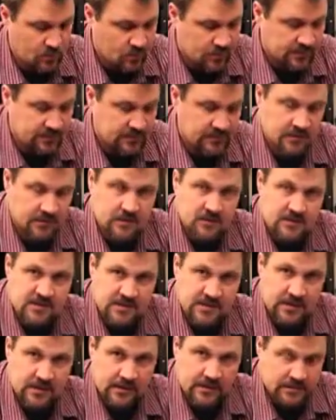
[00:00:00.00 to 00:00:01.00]
what the
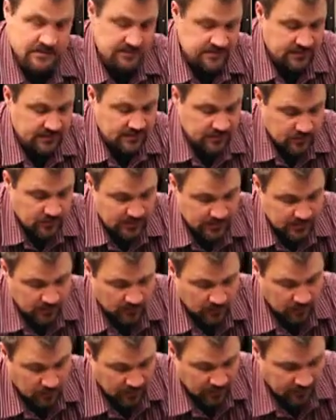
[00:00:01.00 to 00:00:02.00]
settings need to be on
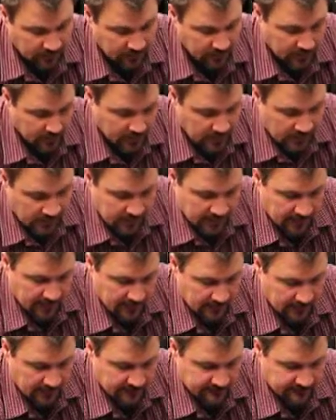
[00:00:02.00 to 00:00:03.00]
the welder.
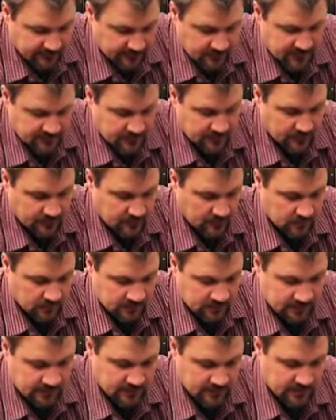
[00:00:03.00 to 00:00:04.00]
First of
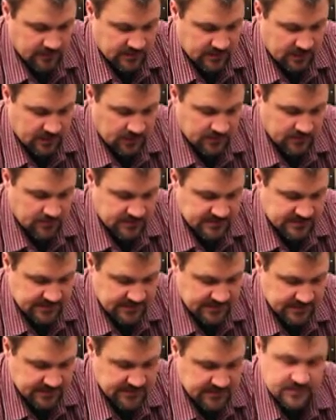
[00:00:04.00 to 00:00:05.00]
all, first column
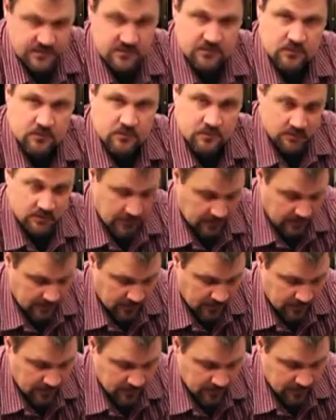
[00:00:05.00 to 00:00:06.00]
says,
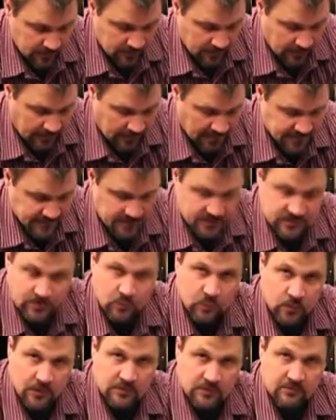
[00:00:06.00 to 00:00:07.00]
asks you
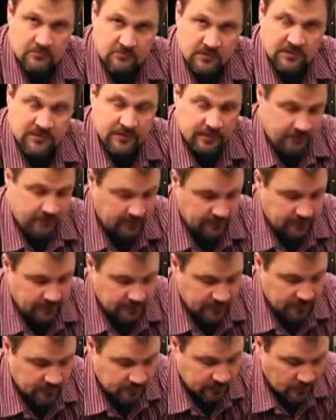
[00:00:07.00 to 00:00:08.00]
what material
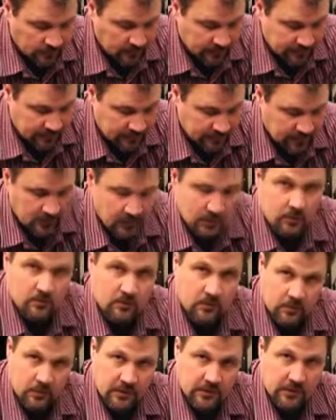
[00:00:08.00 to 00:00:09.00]
you're going to be welding.
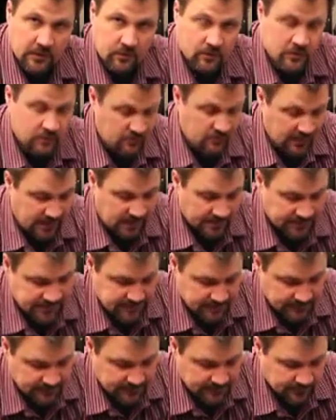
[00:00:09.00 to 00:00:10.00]
We're working with mild
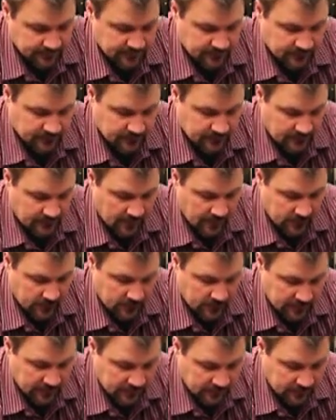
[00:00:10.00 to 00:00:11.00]
steel, so that would